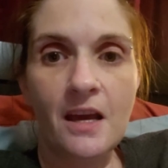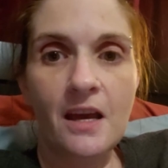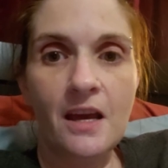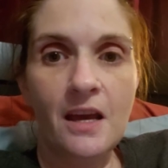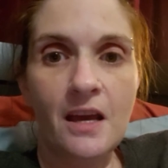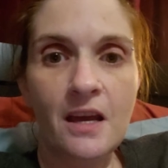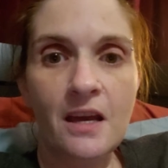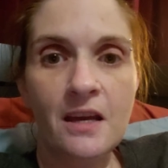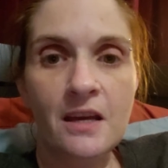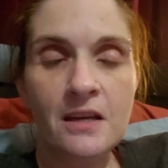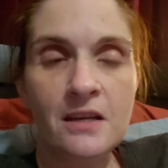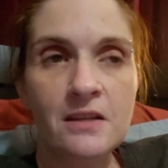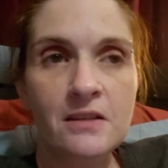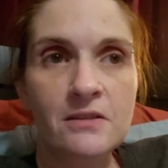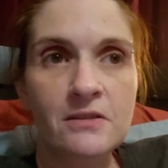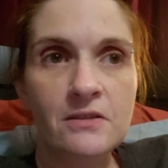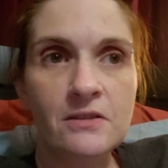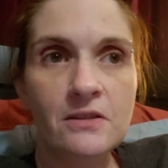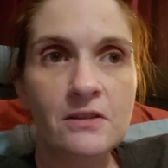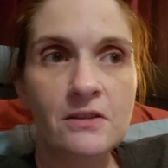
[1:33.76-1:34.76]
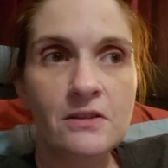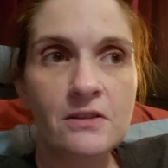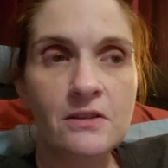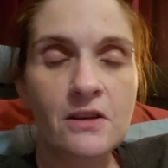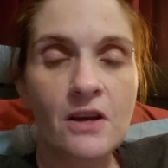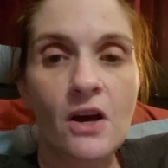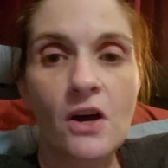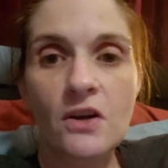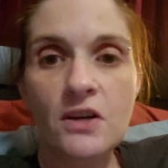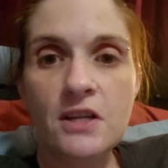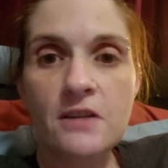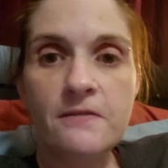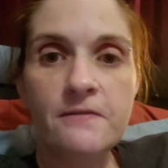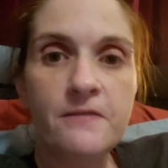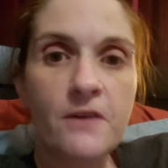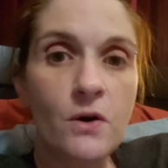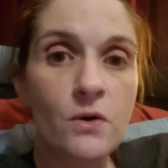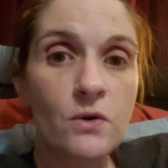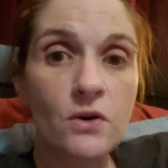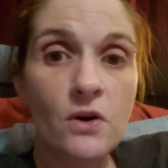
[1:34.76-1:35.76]
and I'll get a
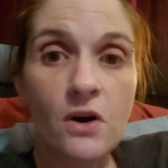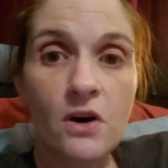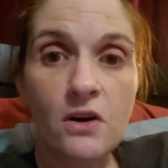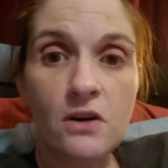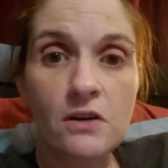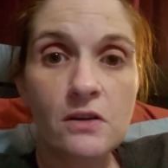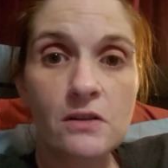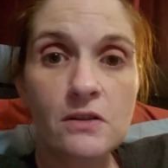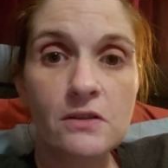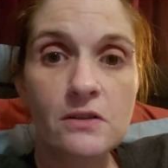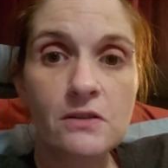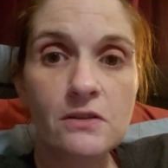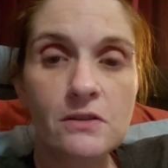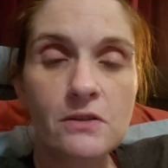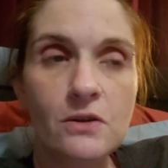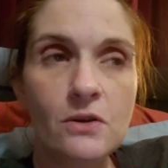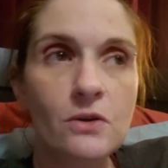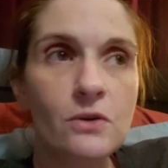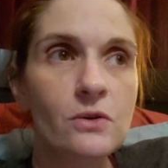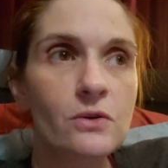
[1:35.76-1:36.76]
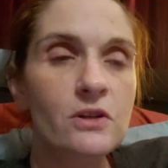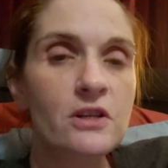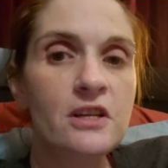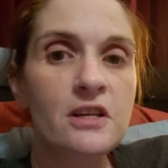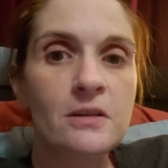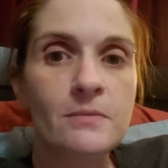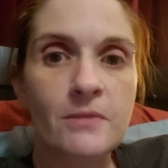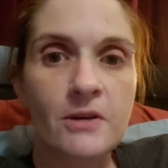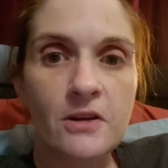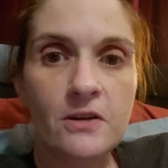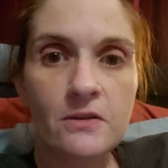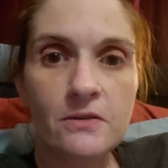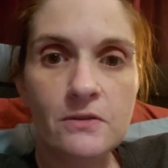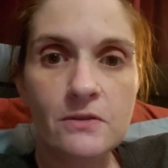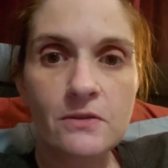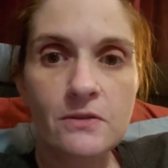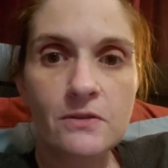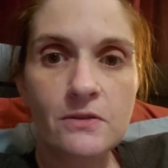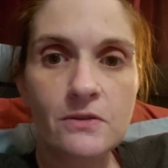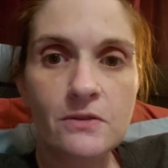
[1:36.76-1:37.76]
phone call or an email
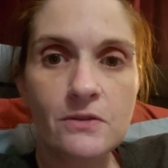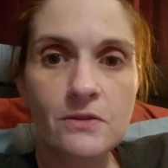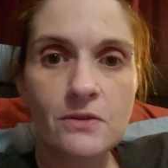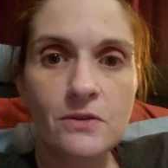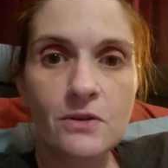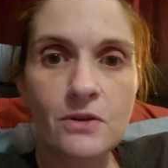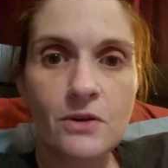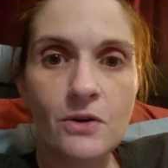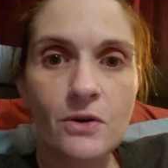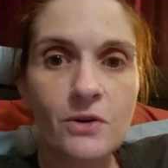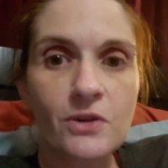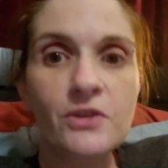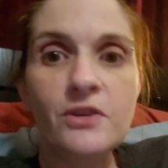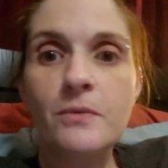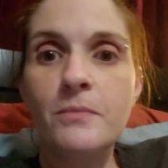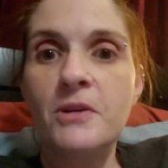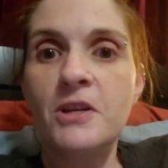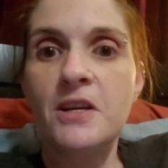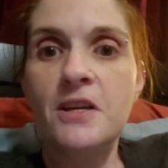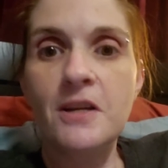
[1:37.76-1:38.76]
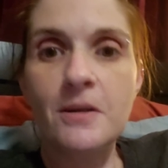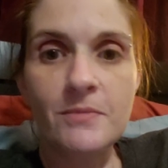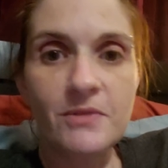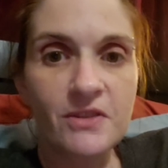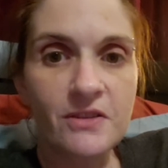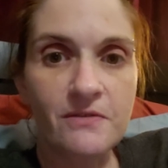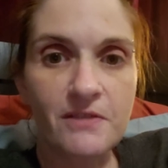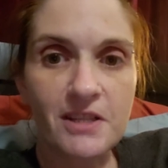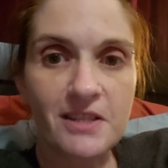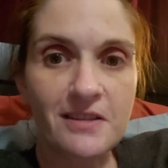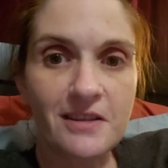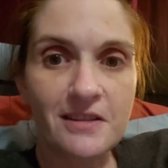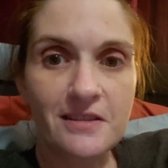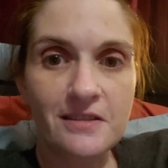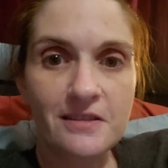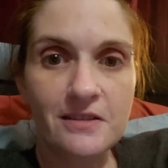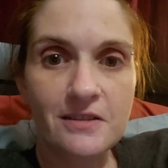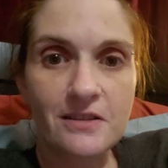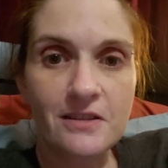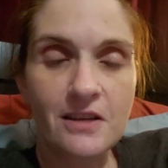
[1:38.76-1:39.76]
or somebody comes to visit,
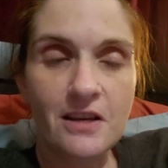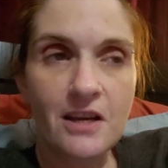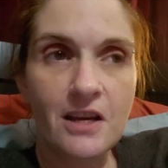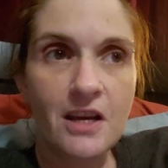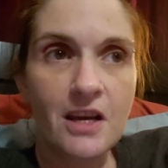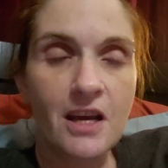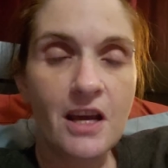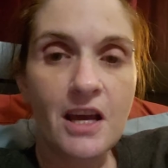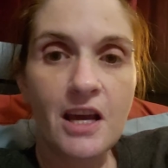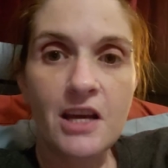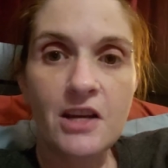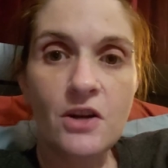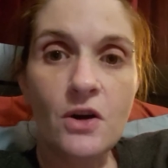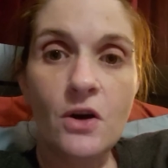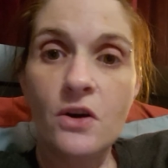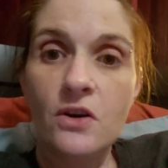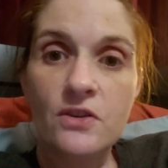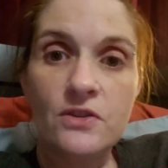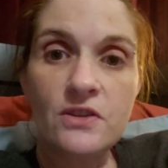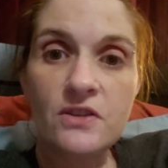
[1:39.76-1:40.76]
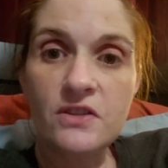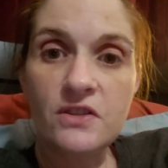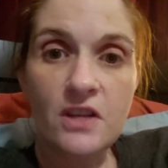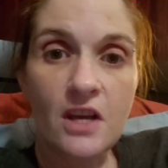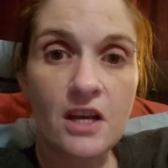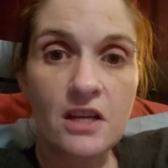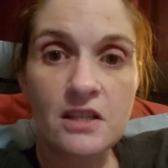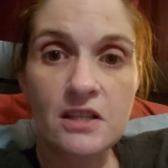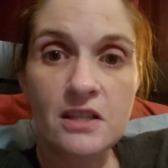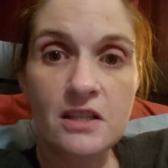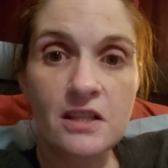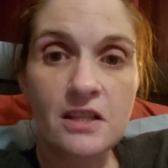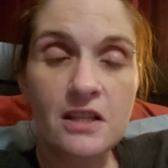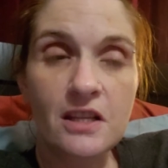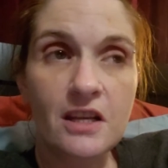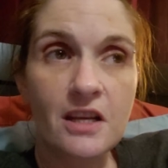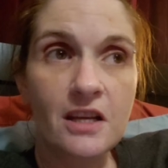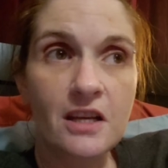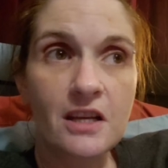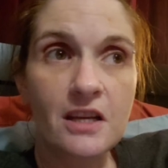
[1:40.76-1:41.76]
and all of a sudden
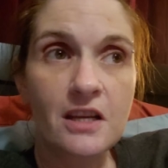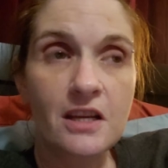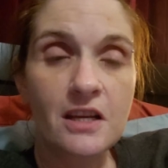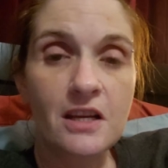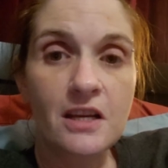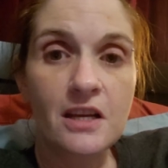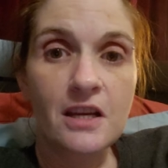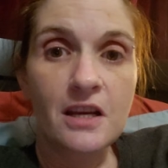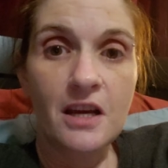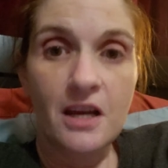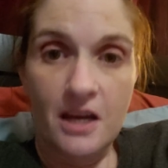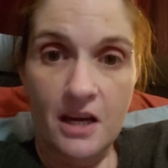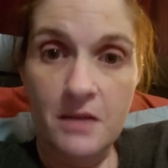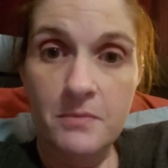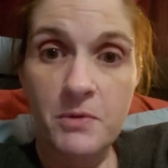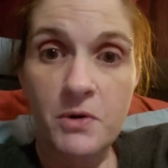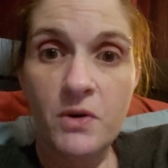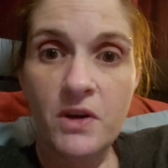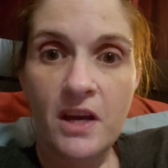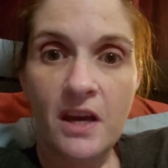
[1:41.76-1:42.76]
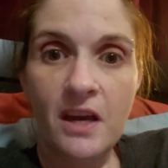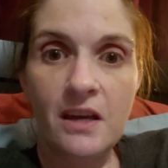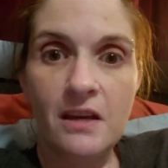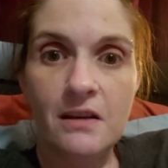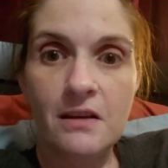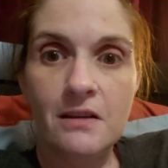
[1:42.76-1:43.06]
I'm okay.